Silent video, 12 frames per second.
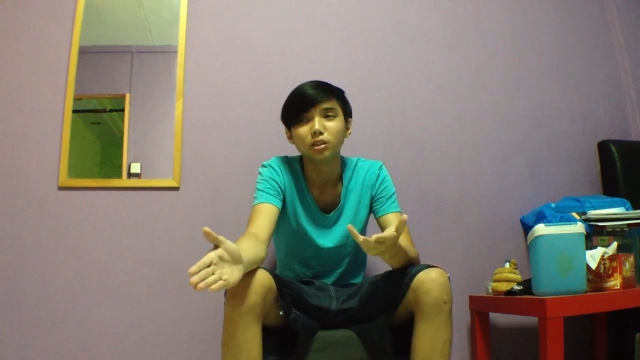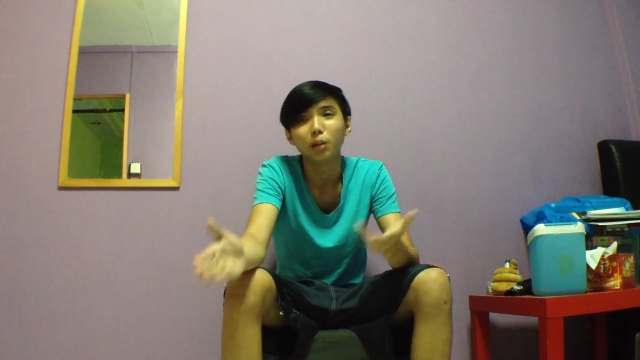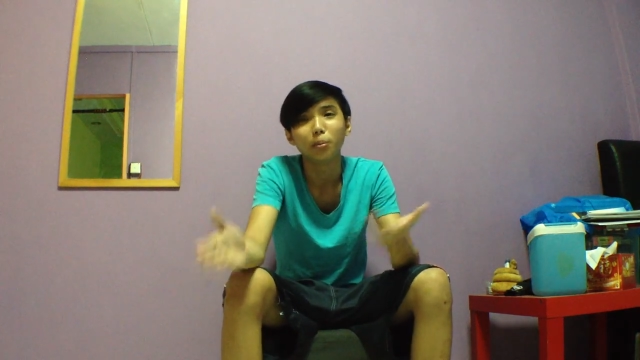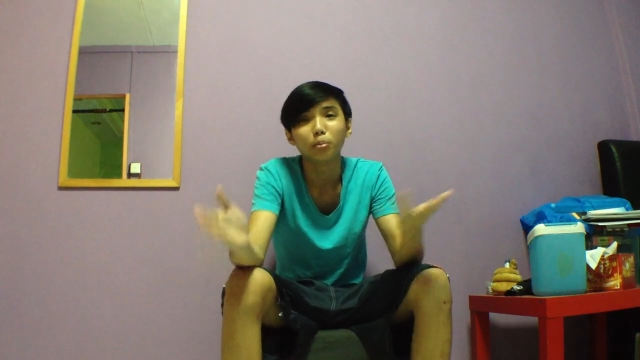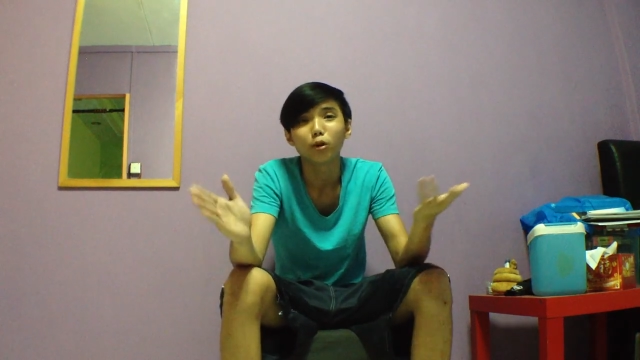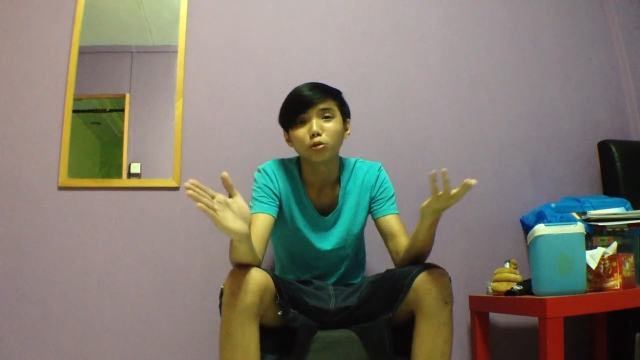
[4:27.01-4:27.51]
I'm
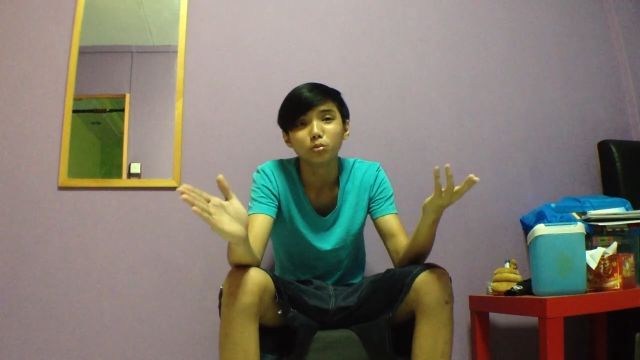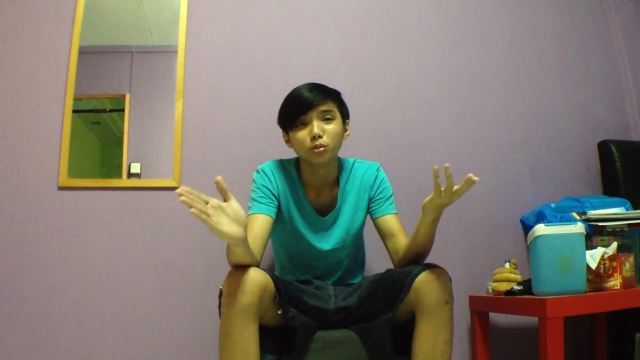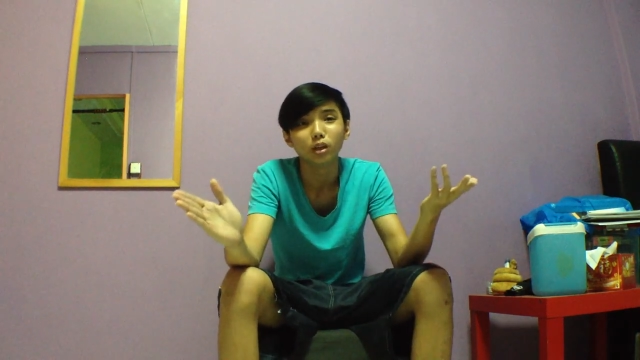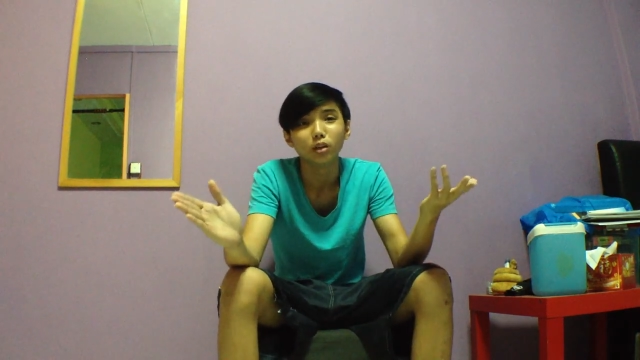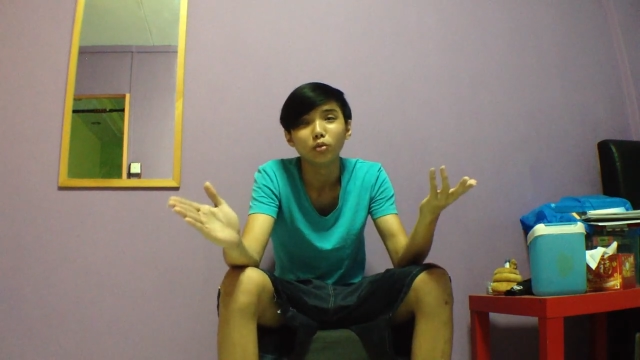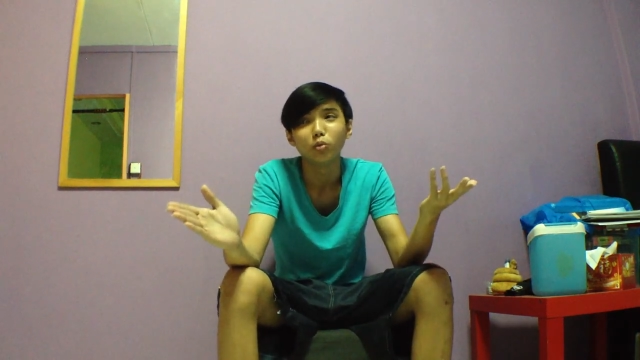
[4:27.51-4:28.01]
proud to be
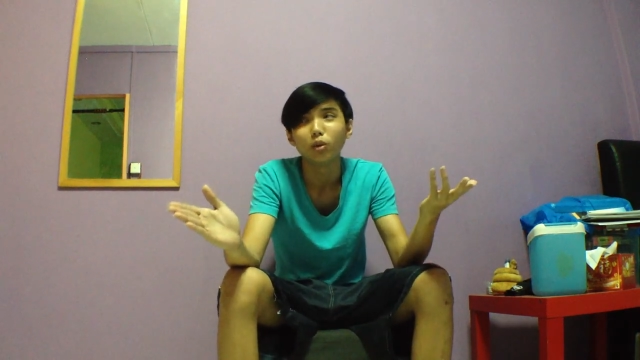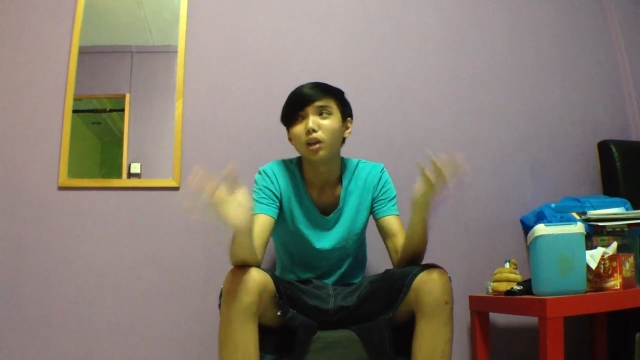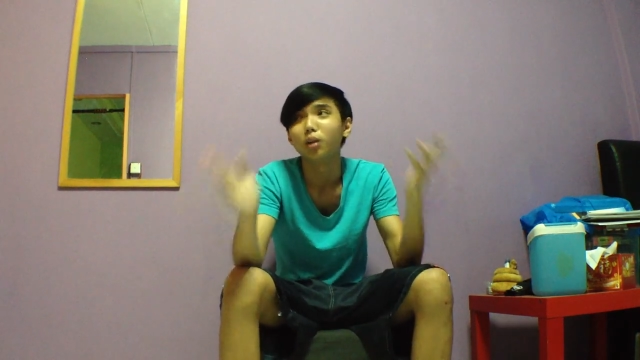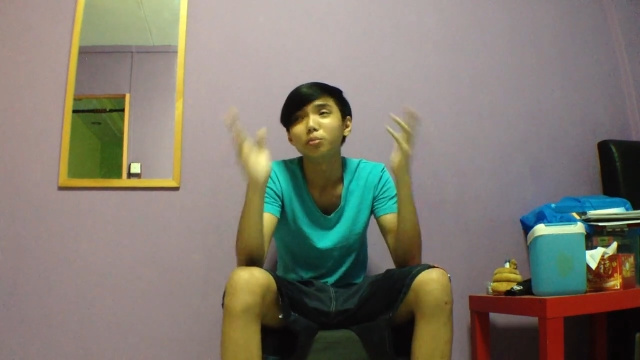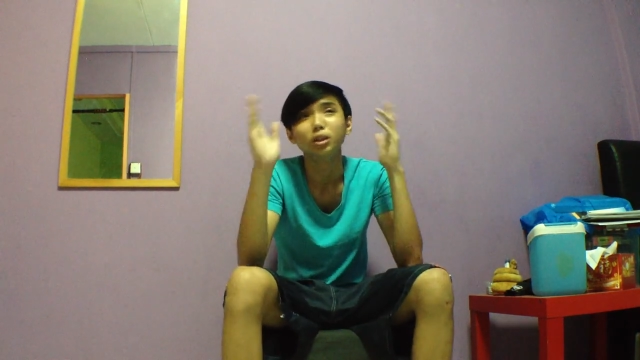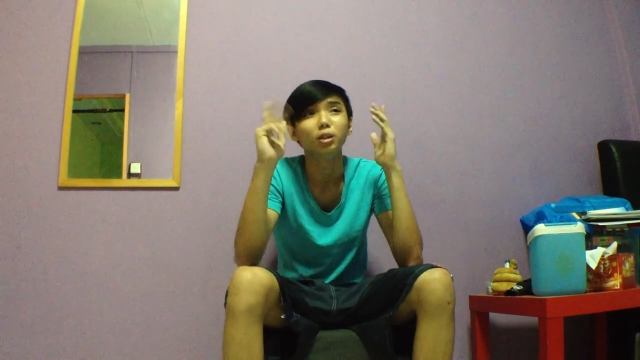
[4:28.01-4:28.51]
a Rick
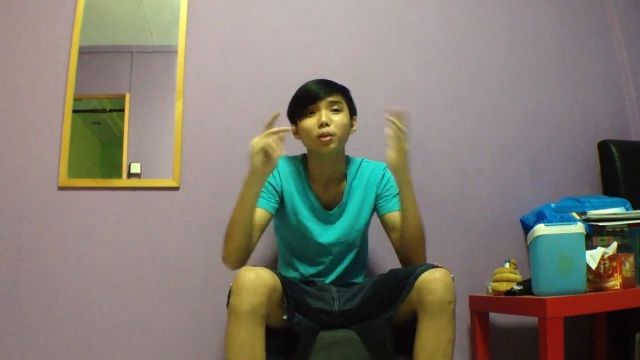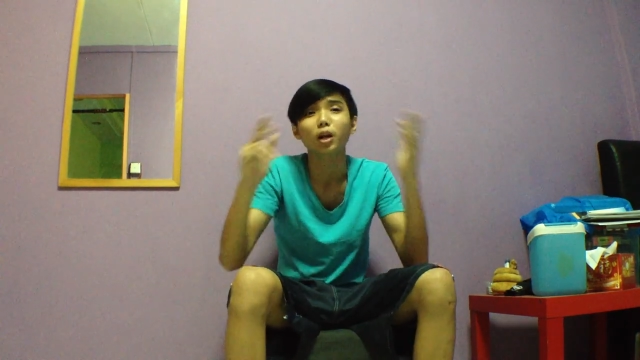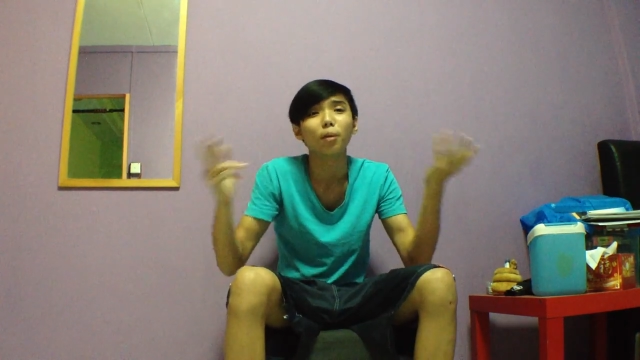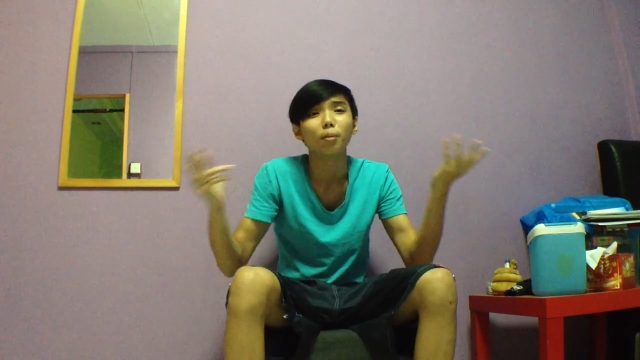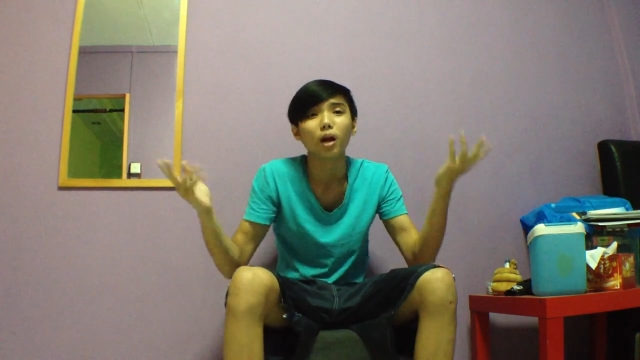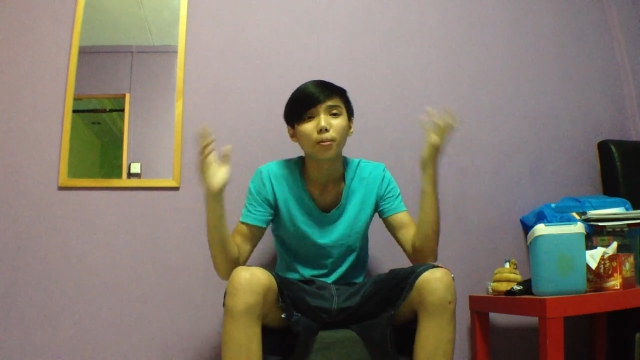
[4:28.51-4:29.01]
wannabe,
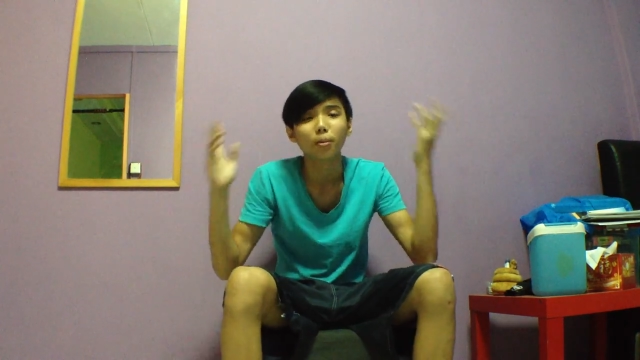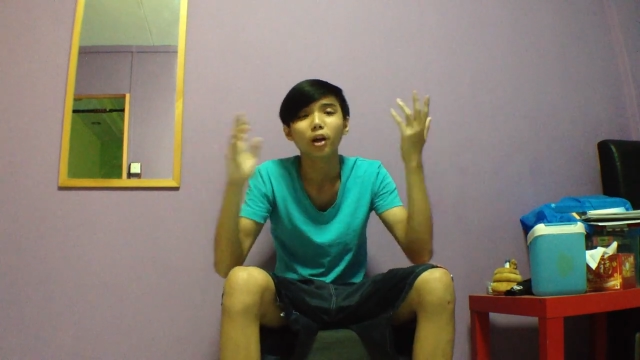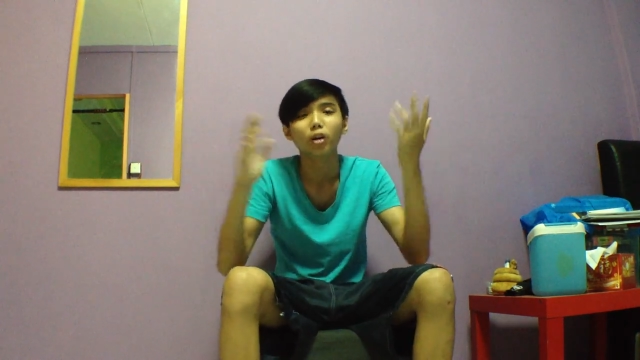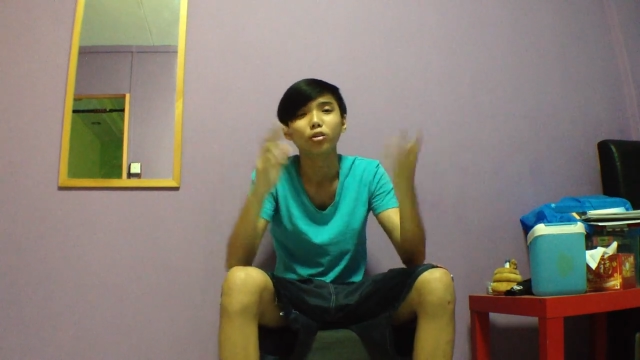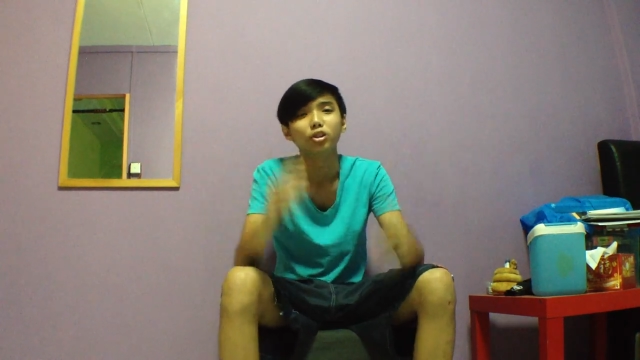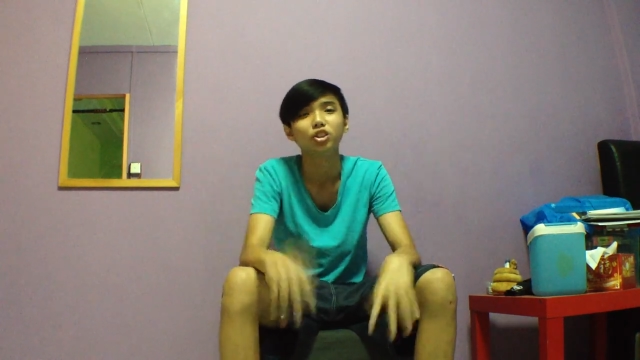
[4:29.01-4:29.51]
blah blah blah,
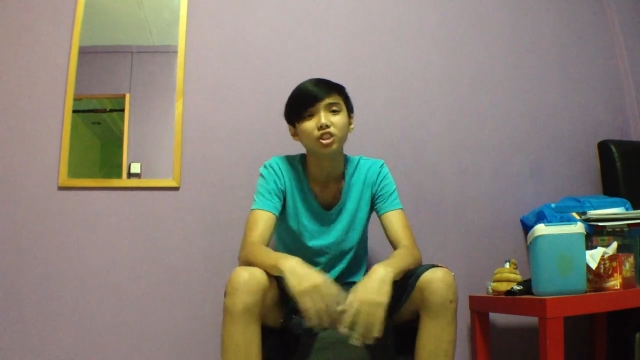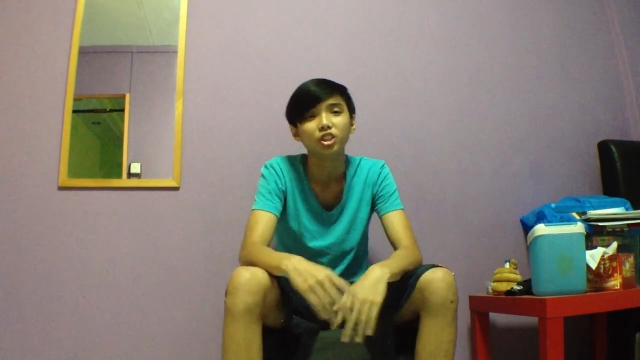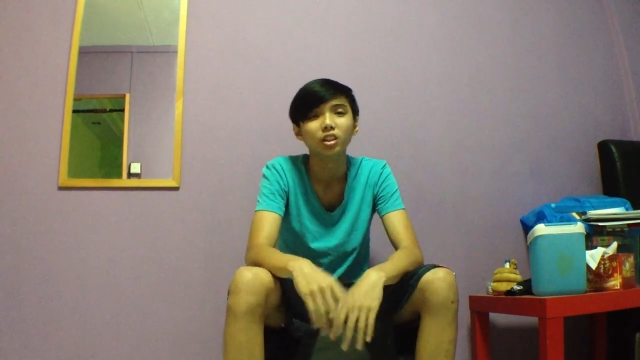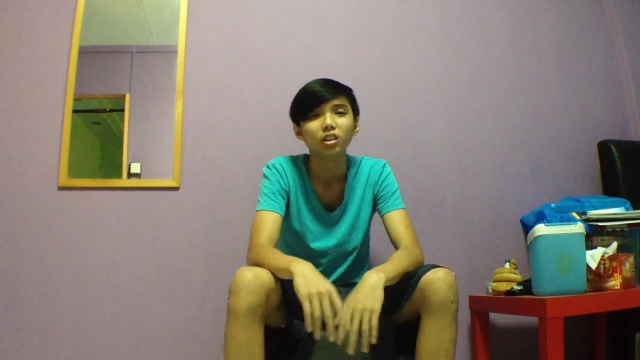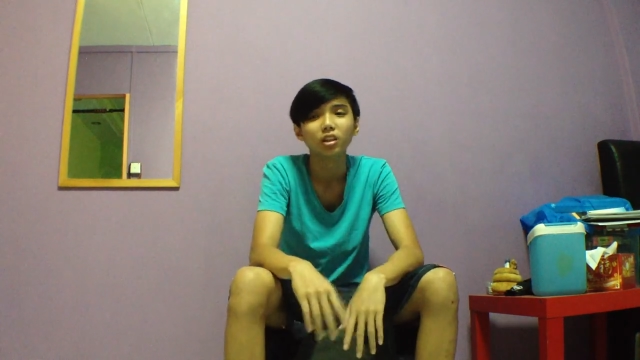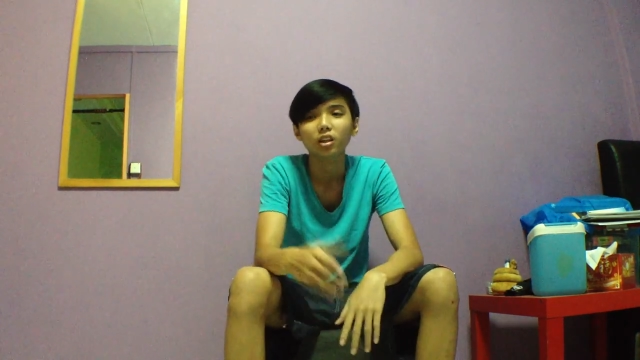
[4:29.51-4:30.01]
all the shit.